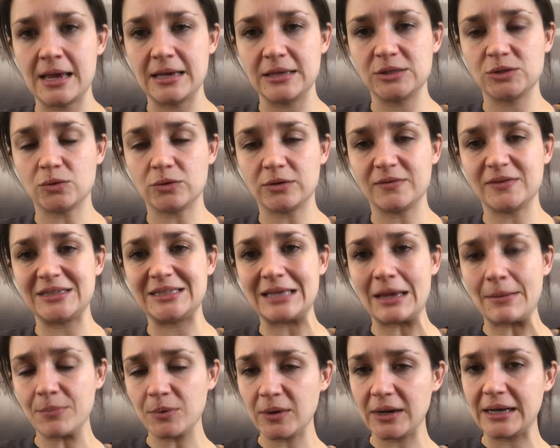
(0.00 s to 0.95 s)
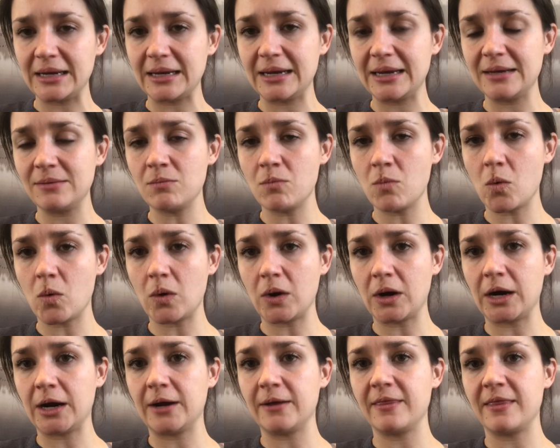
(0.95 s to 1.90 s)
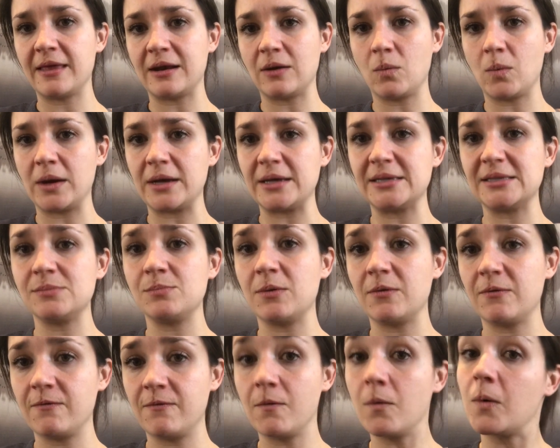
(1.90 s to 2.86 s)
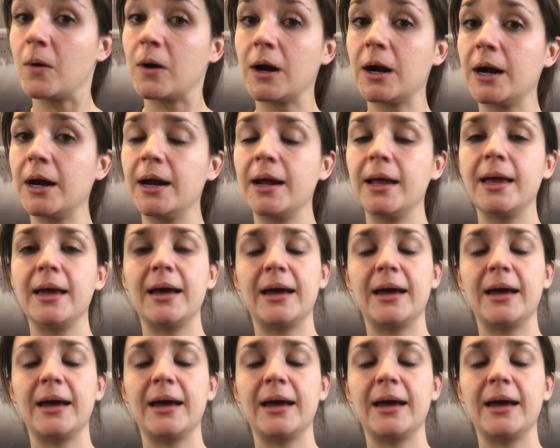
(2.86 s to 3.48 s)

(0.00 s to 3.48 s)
sort of separated more than it was before.